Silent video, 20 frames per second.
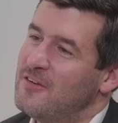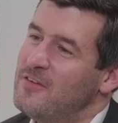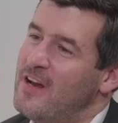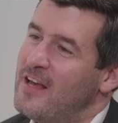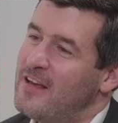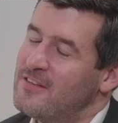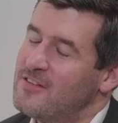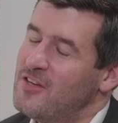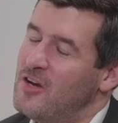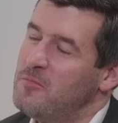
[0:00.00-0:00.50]

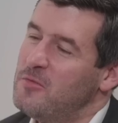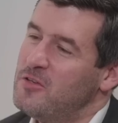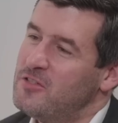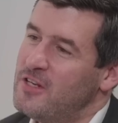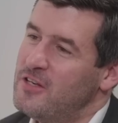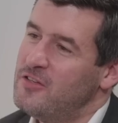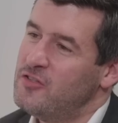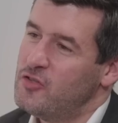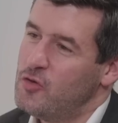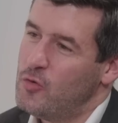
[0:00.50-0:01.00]
next time you
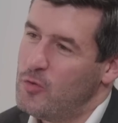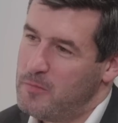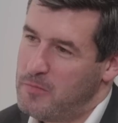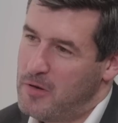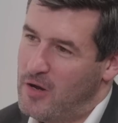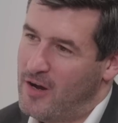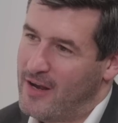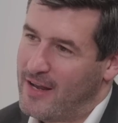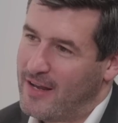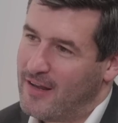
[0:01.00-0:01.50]
see Stuart
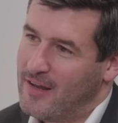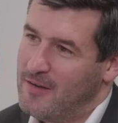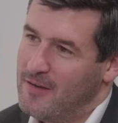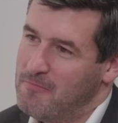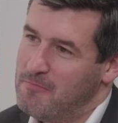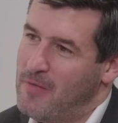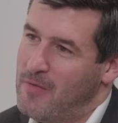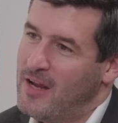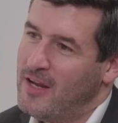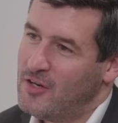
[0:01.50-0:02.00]
Pike,
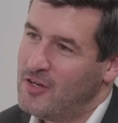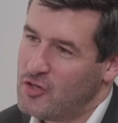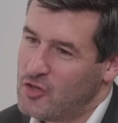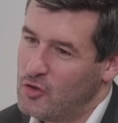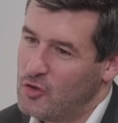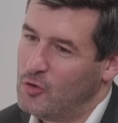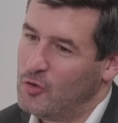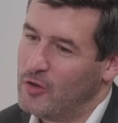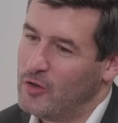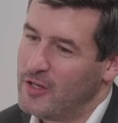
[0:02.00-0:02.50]
make
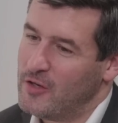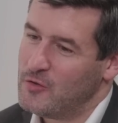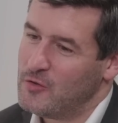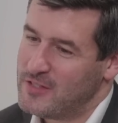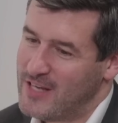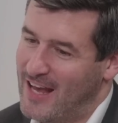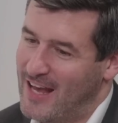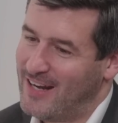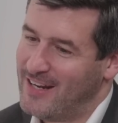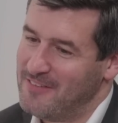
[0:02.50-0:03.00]
sure you
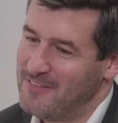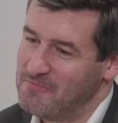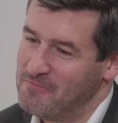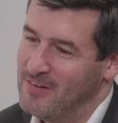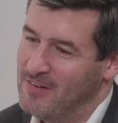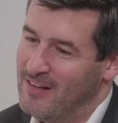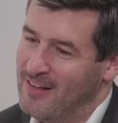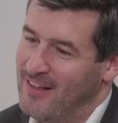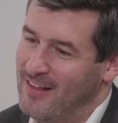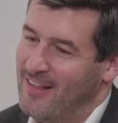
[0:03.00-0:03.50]
tell him
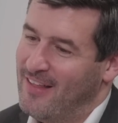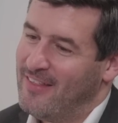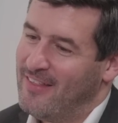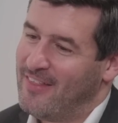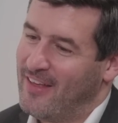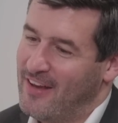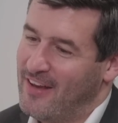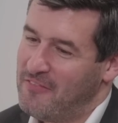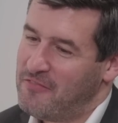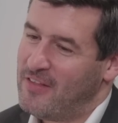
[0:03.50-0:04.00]

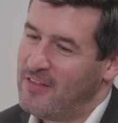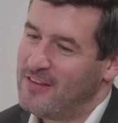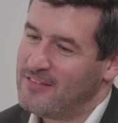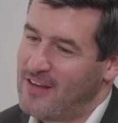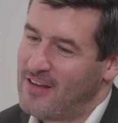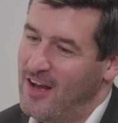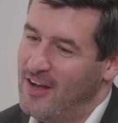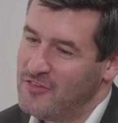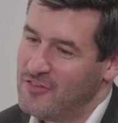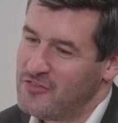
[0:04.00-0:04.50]
that if there's
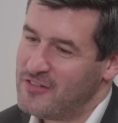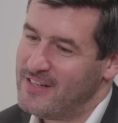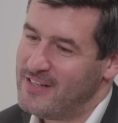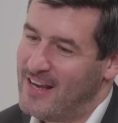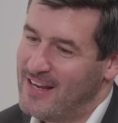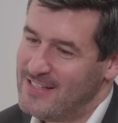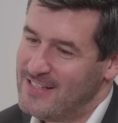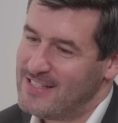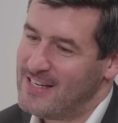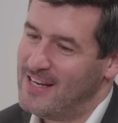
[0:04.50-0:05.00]

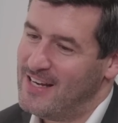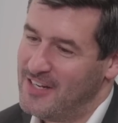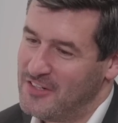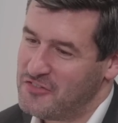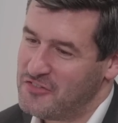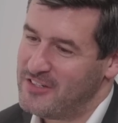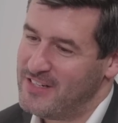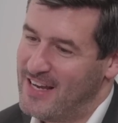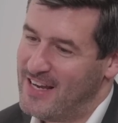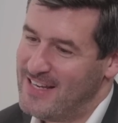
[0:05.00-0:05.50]

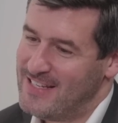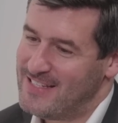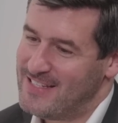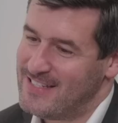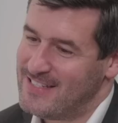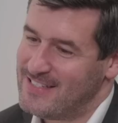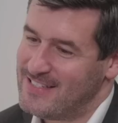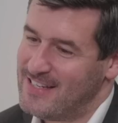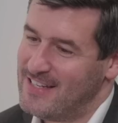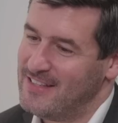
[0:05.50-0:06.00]

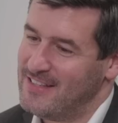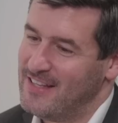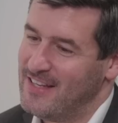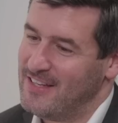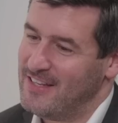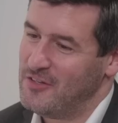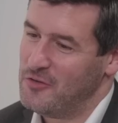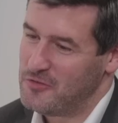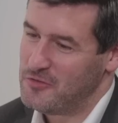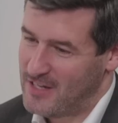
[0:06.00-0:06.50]
180s in the
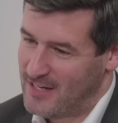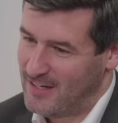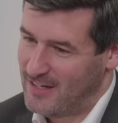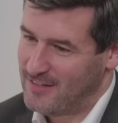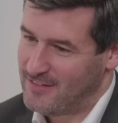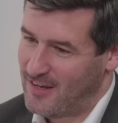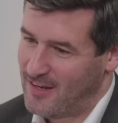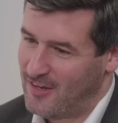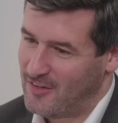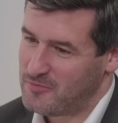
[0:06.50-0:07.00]
New
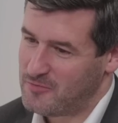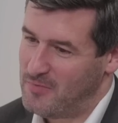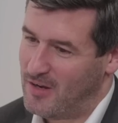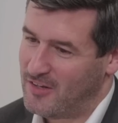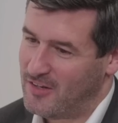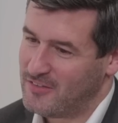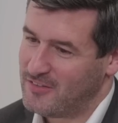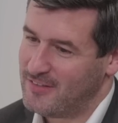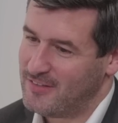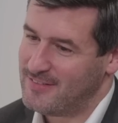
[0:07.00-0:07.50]
Zealand Darts
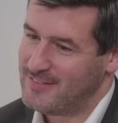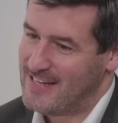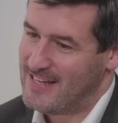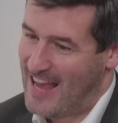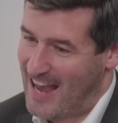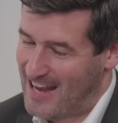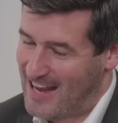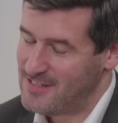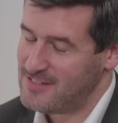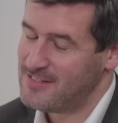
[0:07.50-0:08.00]
Masters, he
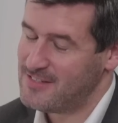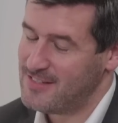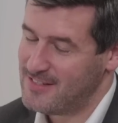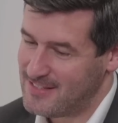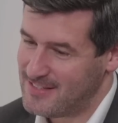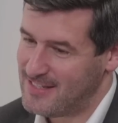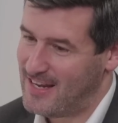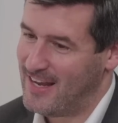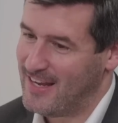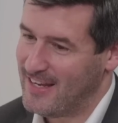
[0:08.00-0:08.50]
has to
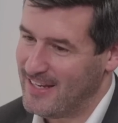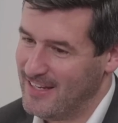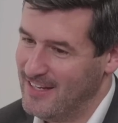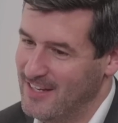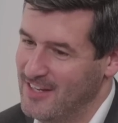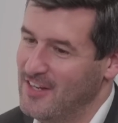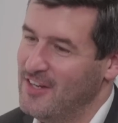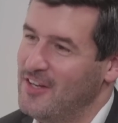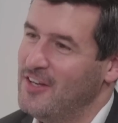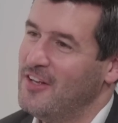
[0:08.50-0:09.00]
say
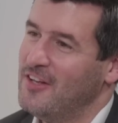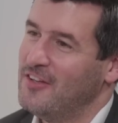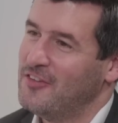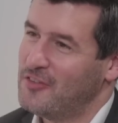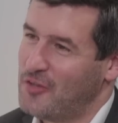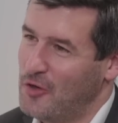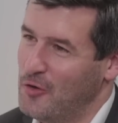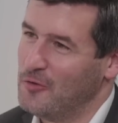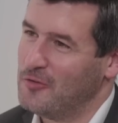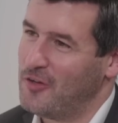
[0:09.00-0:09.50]
$2